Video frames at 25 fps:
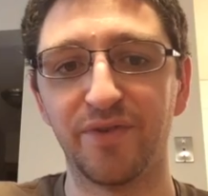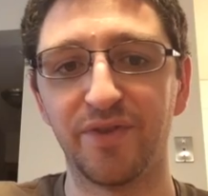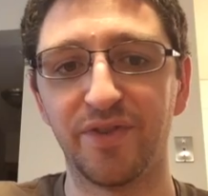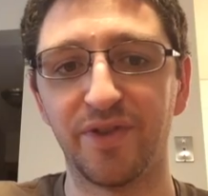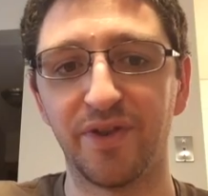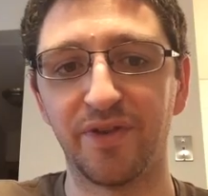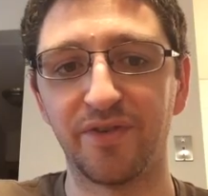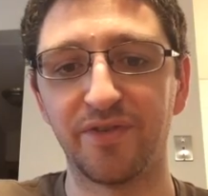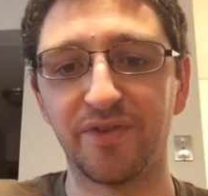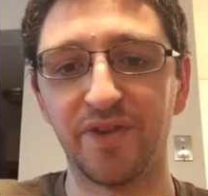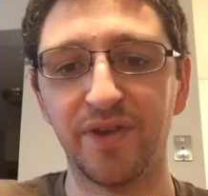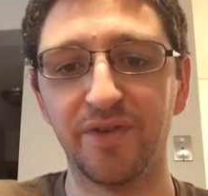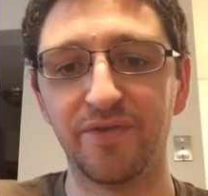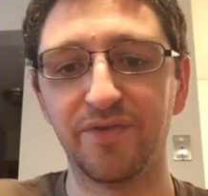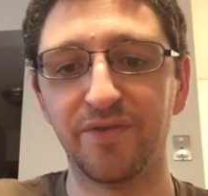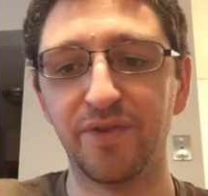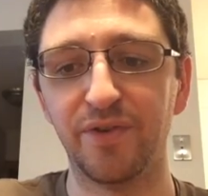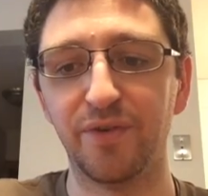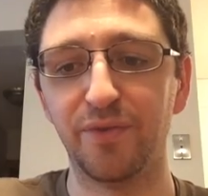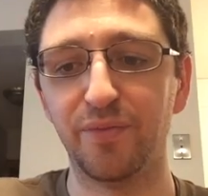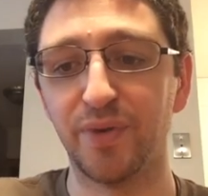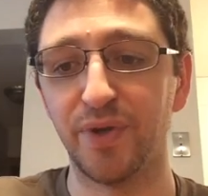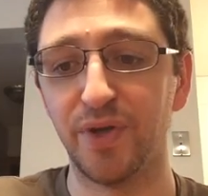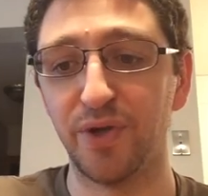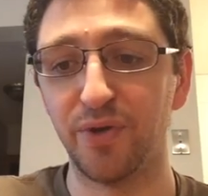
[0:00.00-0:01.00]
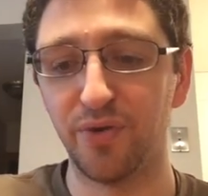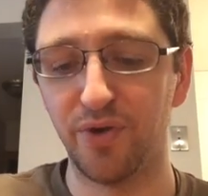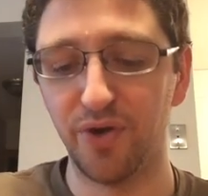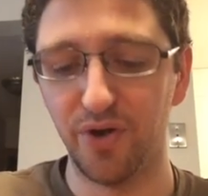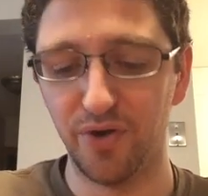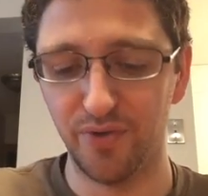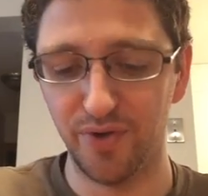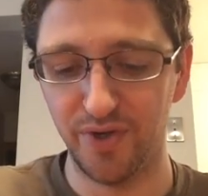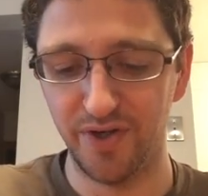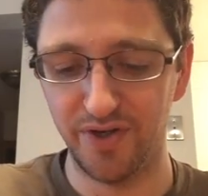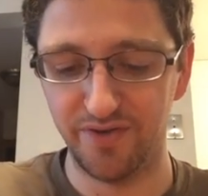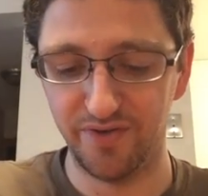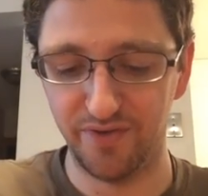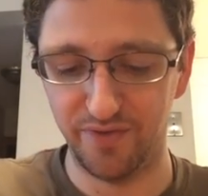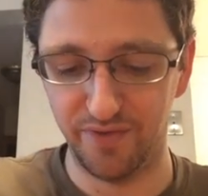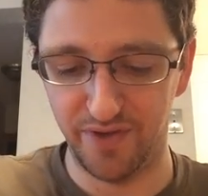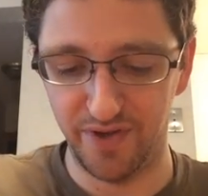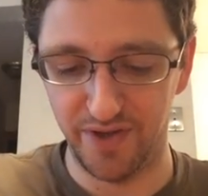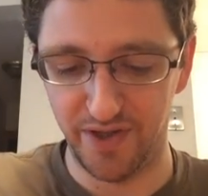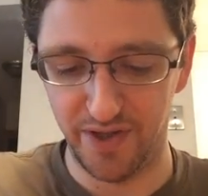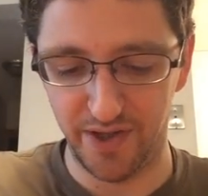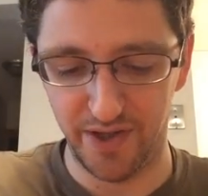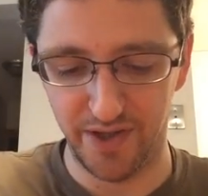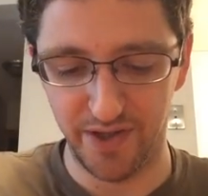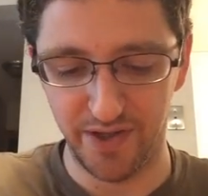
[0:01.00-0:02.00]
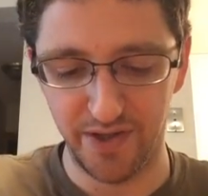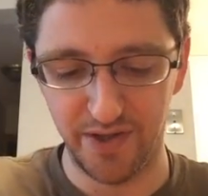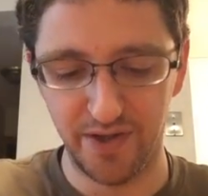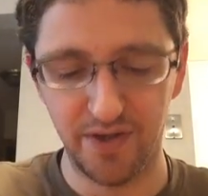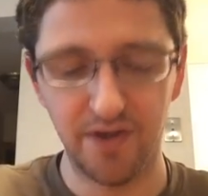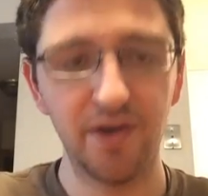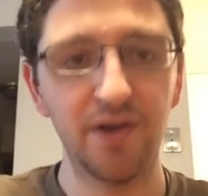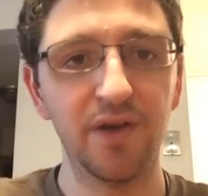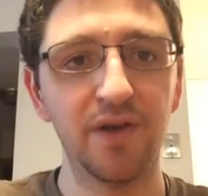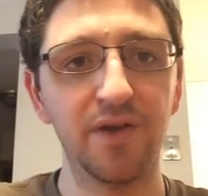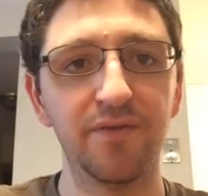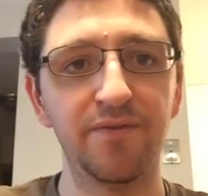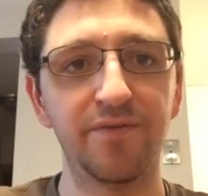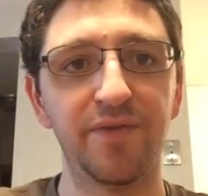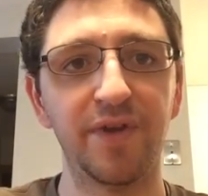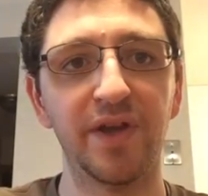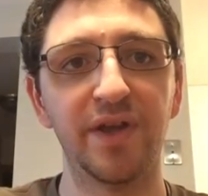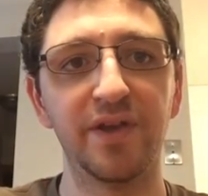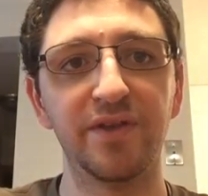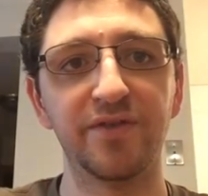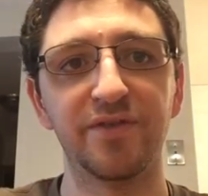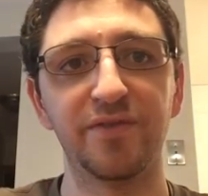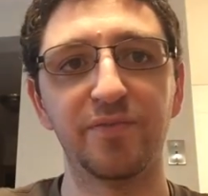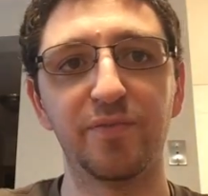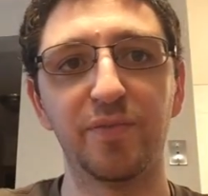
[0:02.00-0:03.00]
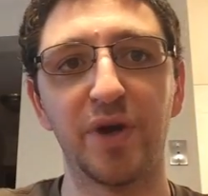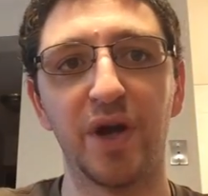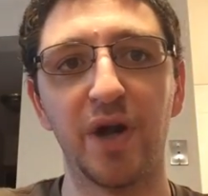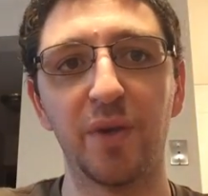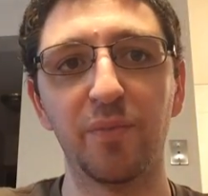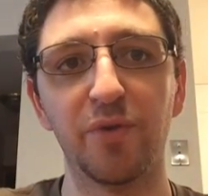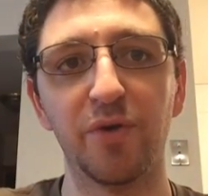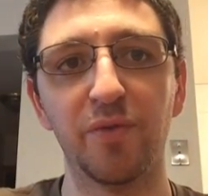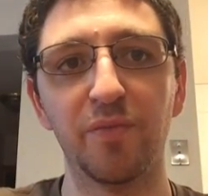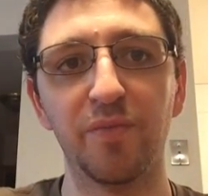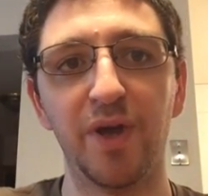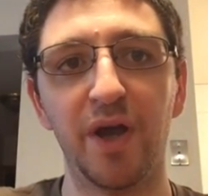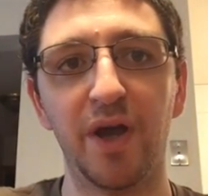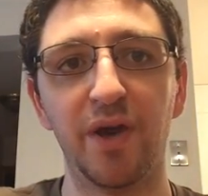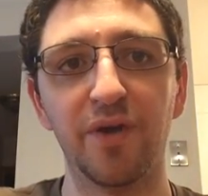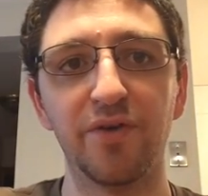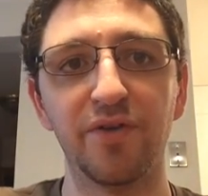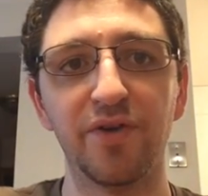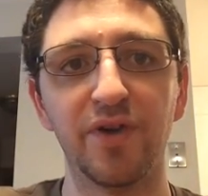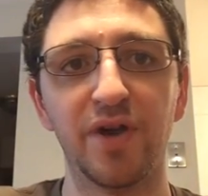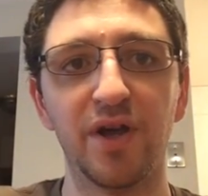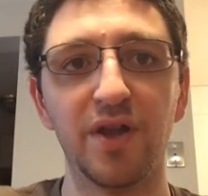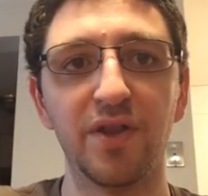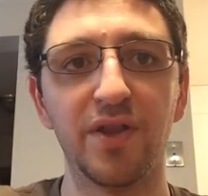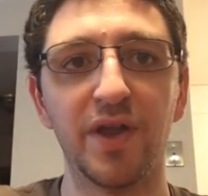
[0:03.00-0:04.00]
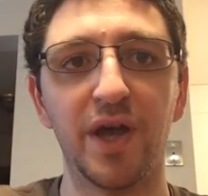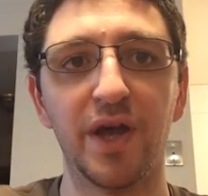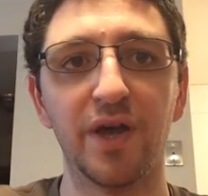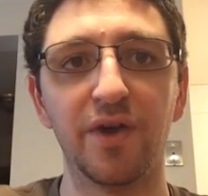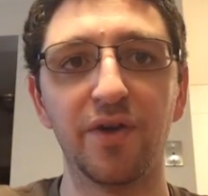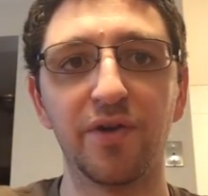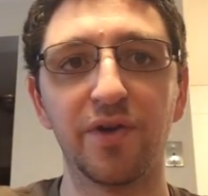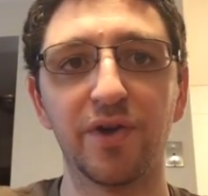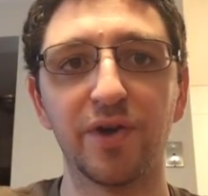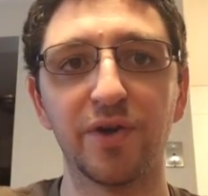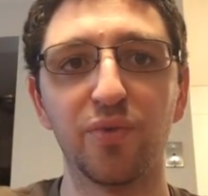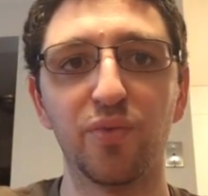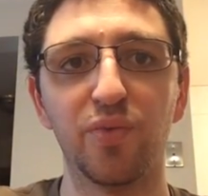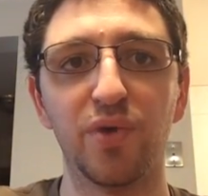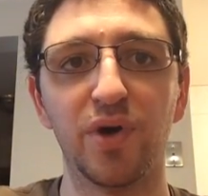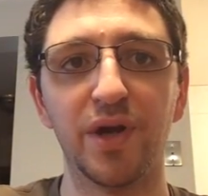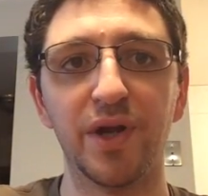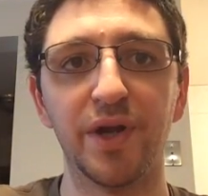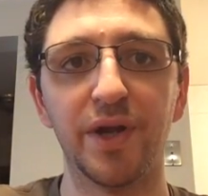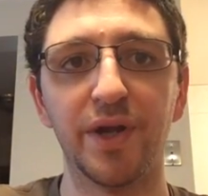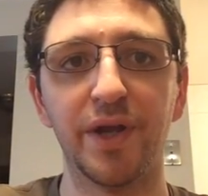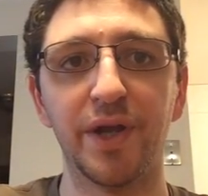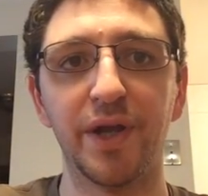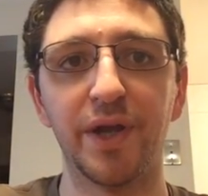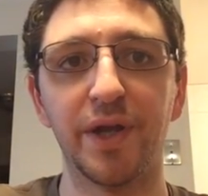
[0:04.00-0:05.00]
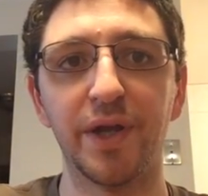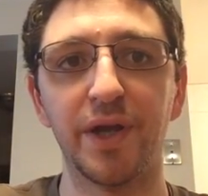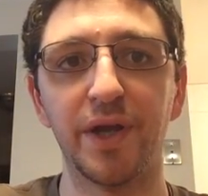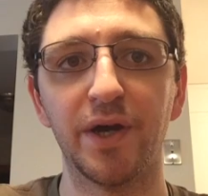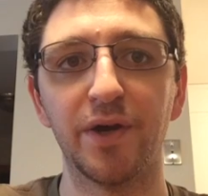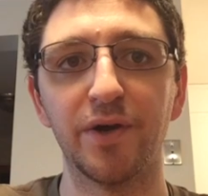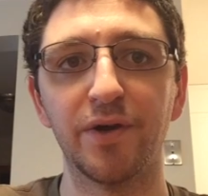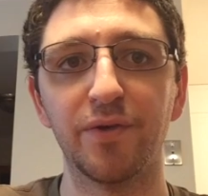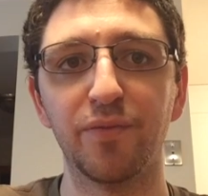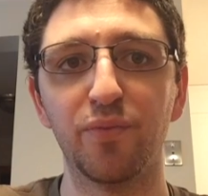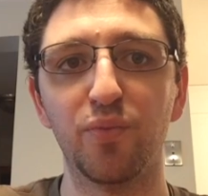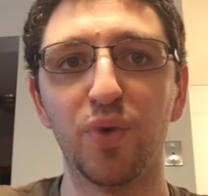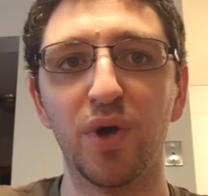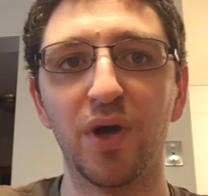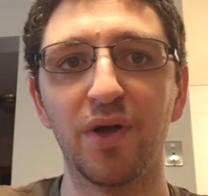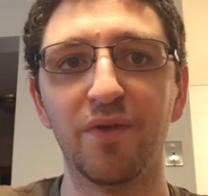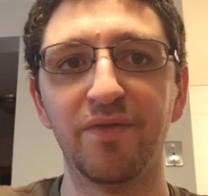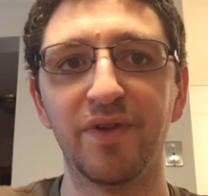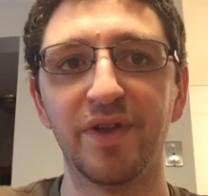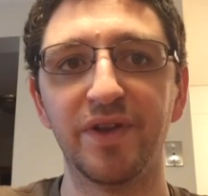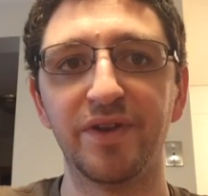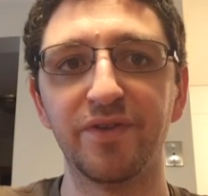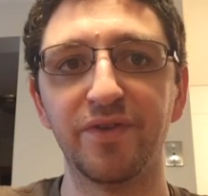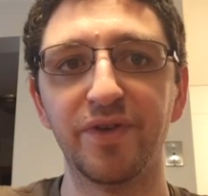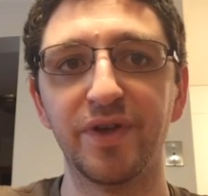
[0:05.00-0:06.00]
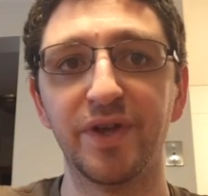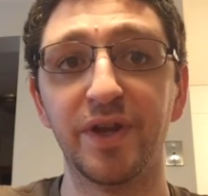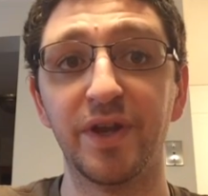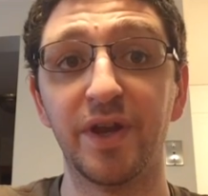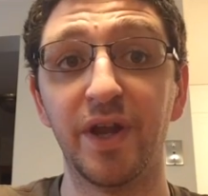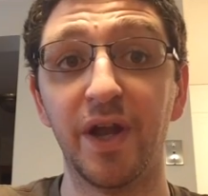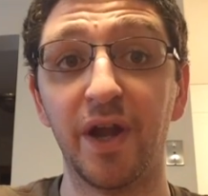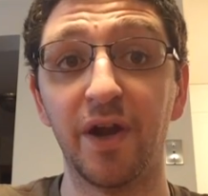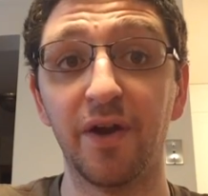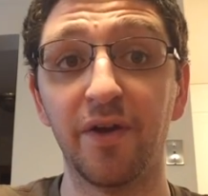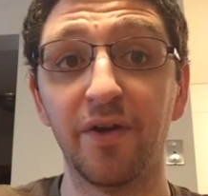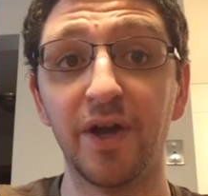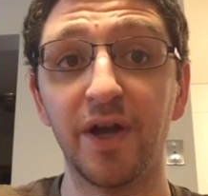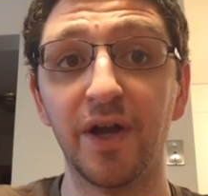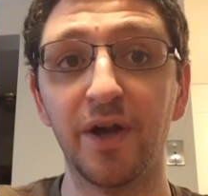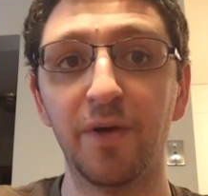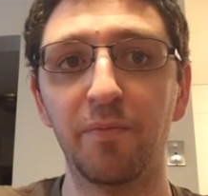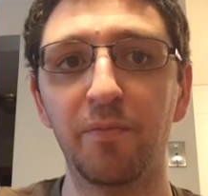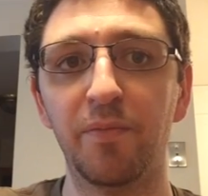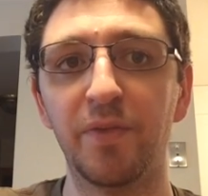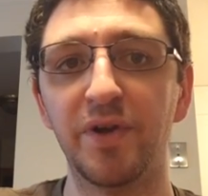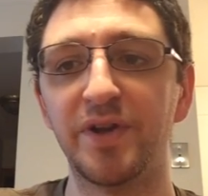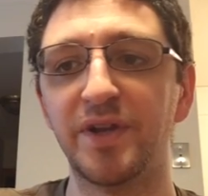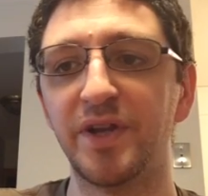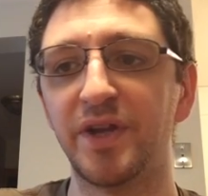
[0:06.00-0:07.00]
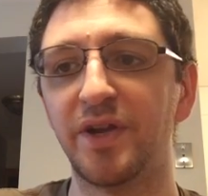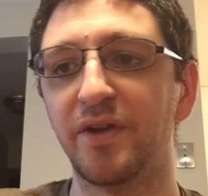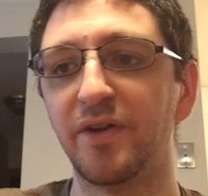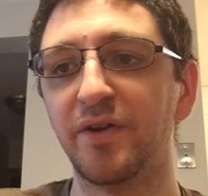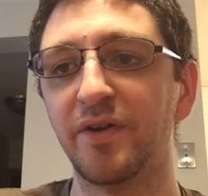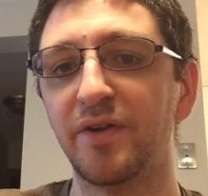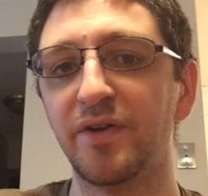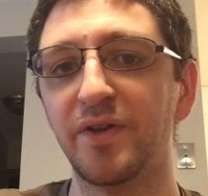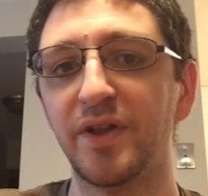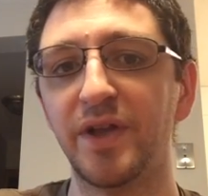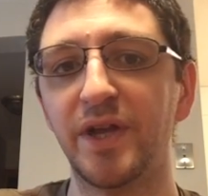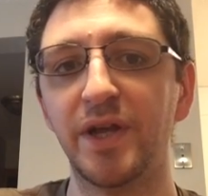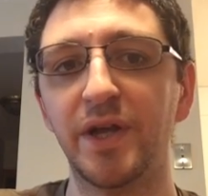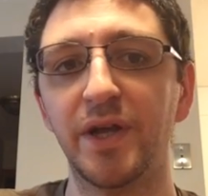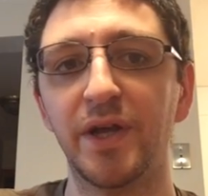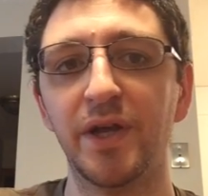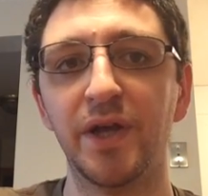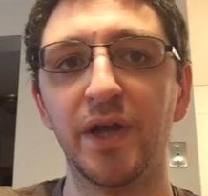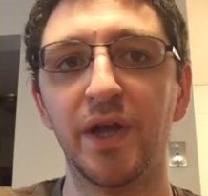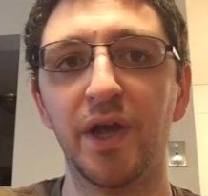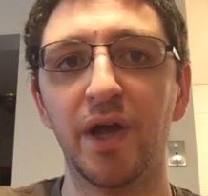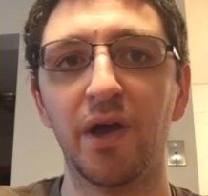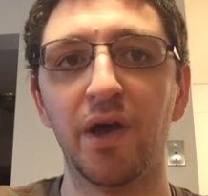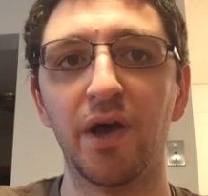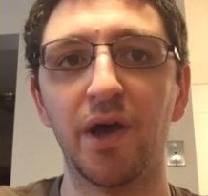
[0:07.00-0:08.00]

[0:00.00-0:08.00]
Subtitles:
do everything safely. When you go into the phase of primer and powder and all that, you're going to want a well-ventilated area, particularly.